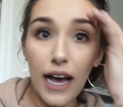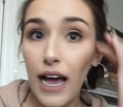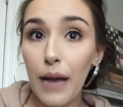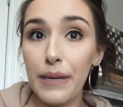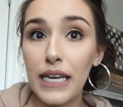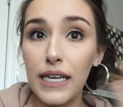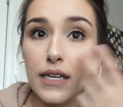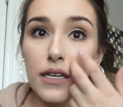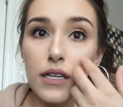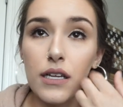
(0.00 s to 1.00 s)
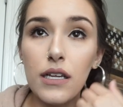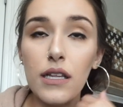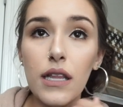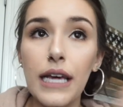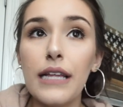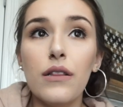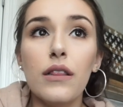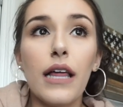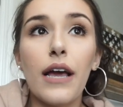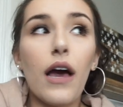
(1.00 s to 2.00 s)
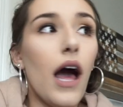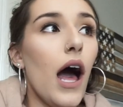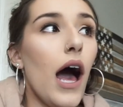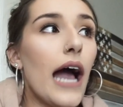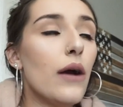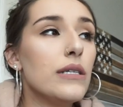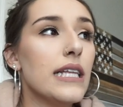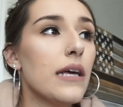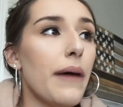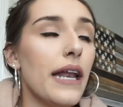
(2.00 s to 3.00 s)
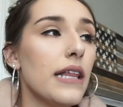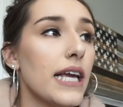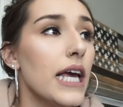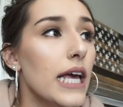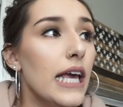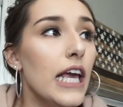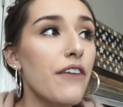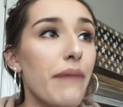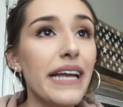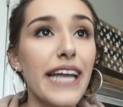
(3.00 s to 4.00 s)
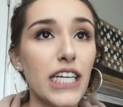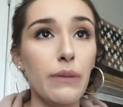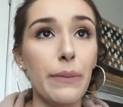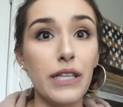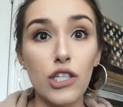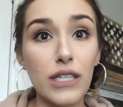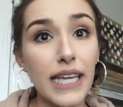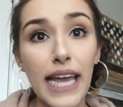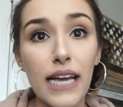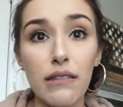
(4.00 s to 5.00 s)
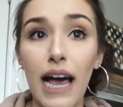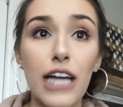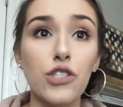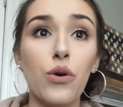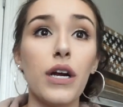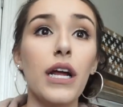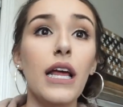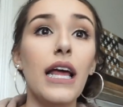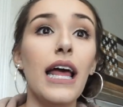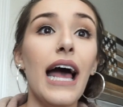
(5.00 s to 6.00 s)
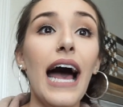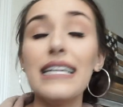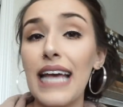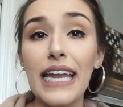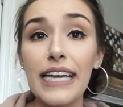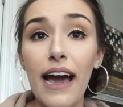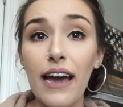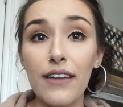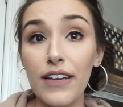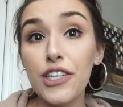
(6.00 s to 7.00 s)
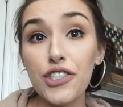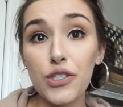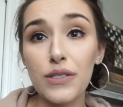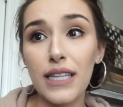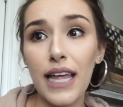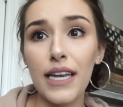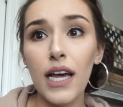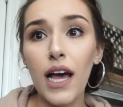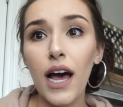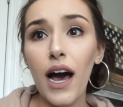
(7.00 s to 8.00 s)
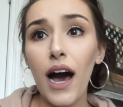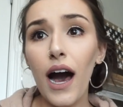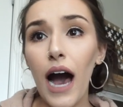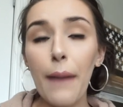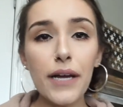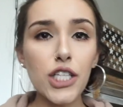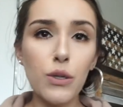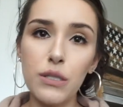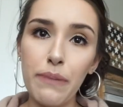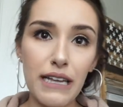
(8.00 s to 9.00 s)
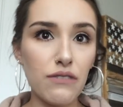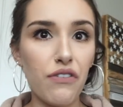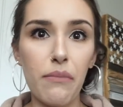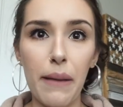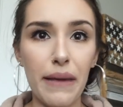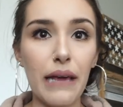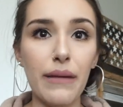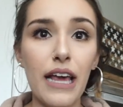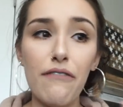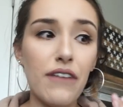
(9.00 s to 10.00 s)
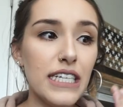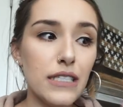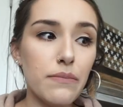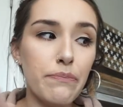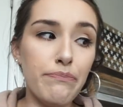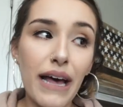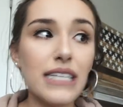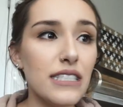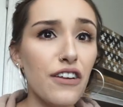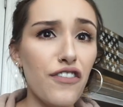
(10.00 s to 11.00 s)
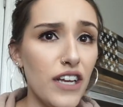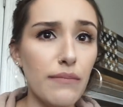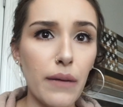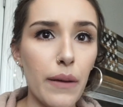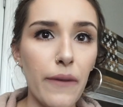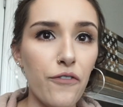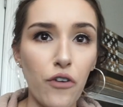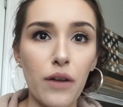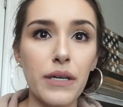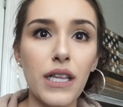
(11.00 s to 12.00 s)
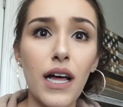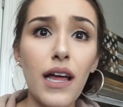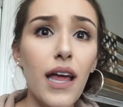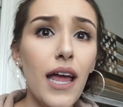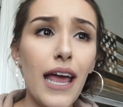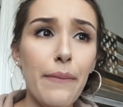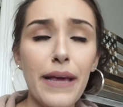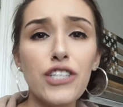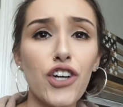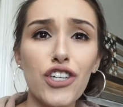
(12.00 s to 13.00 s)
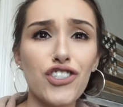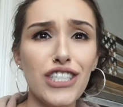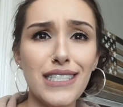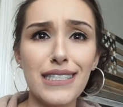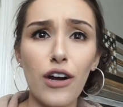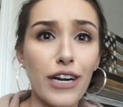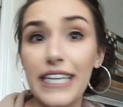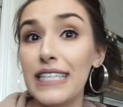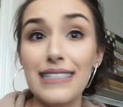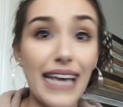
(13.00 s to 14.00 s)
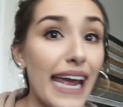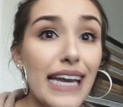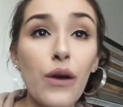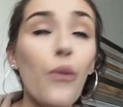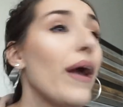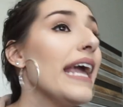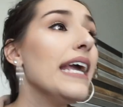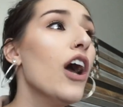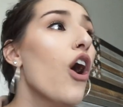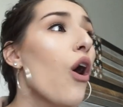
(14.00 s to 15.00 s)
I mean, it, like I always think about it. Like if my next baby literally can't latch or has any kind of issues, then I'm gonna do what's best for my baby. If it's best to feed my baby formula and make sure she's or he's gaining weight